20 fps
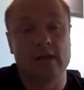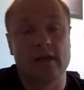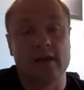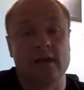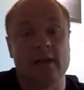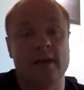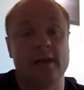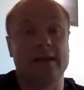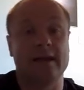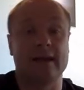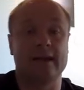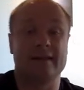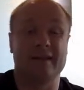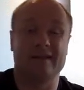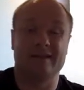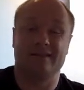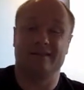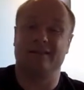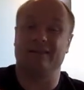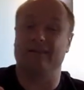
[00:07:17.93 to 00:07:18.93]
and again
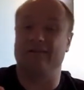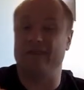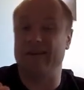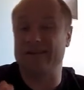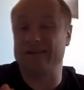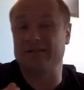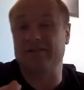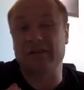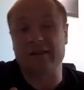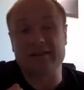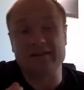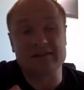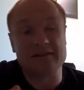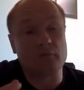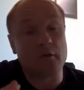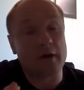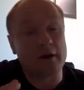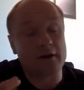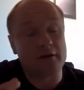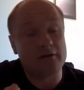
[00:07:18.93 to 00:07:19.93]
that's effectively because it's
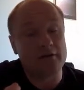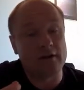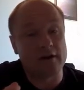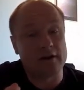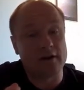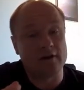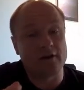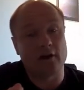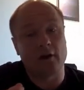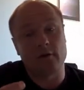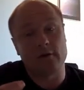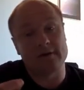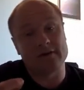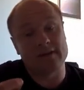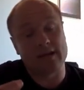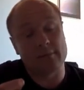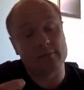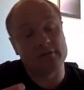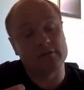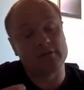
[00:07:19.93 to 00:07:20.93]
wearing a thin coat. Its
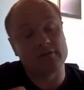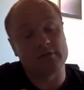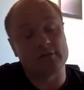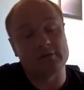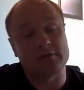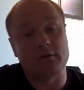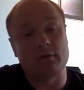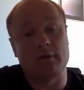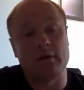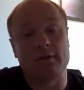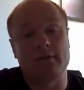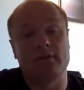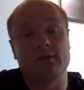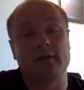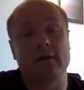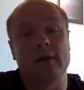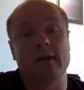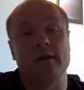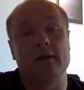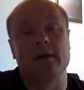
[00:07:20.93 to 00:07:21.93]
atmosphere is quite
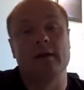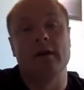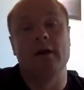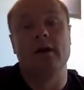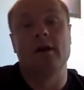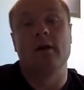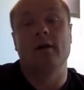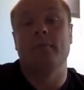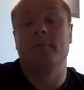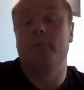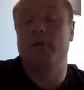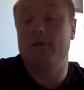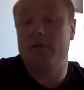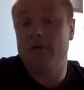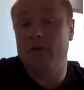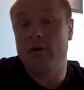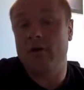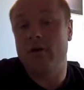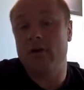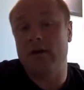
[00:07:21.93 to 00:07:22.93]
thin. But
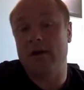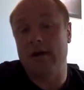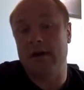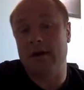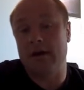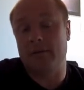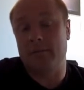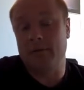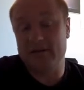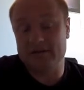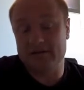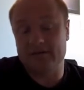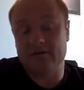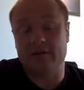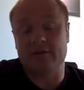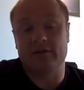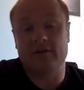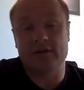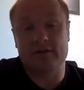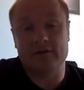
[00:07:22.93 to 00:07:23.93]
there are pieces of
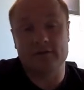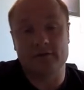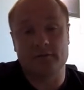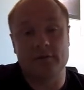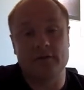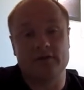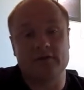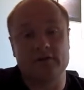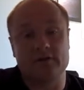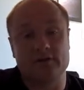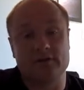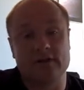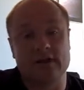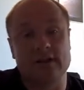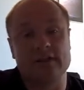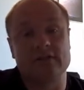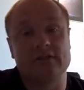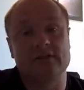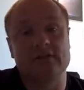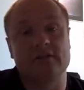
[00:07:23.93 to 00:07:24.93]
evidence which
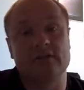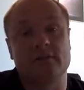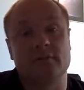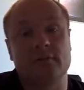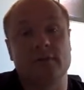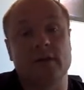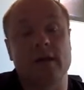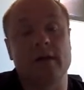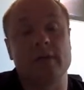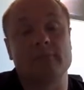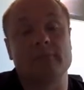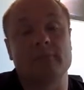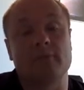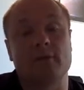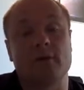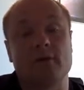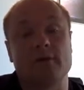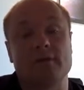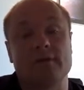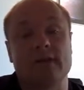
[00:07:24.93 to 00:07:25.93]
suggest that perhaps
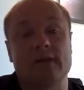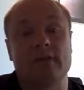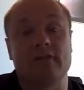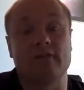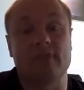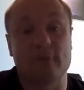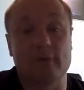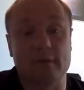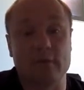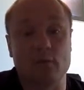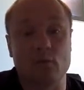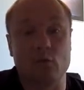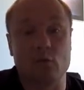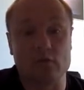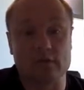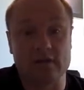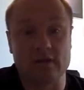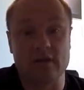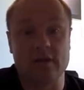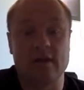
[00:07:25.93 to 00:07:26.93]
Mars had flowing
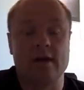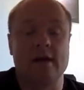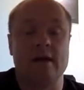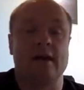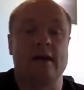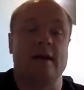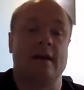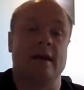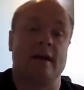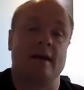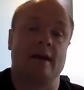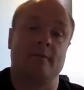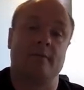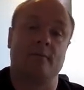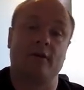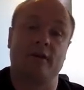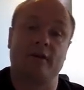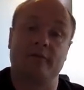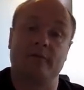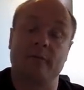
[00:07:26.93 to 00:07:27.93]
water and
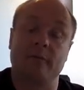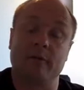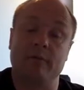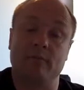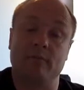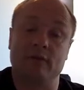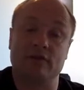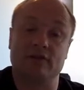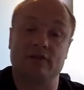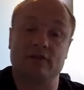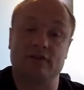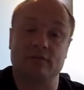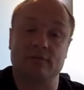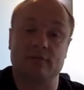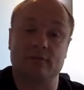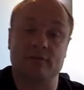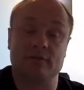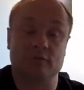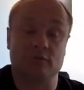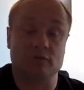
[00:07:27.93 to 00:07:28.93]
might have been
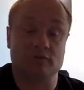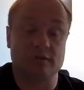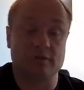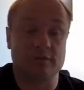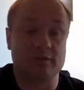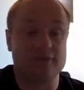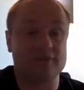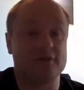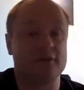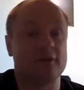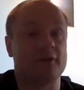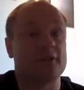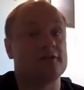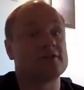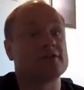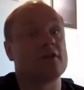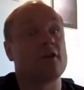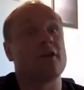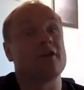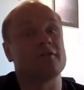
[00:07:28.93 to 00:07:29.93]
much more similar to
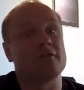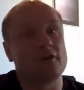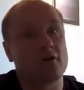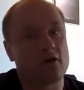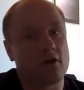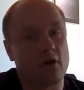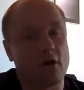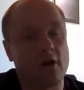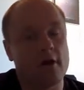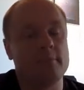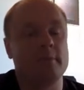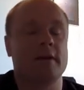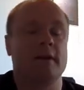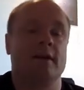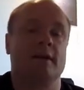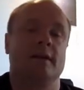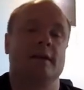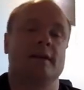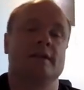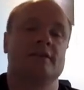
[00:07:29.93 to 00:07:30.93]
Earth's kind of climate,
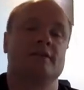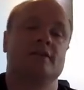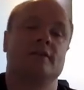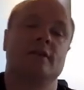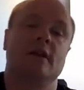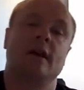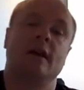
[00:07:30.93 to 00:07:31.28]
at least,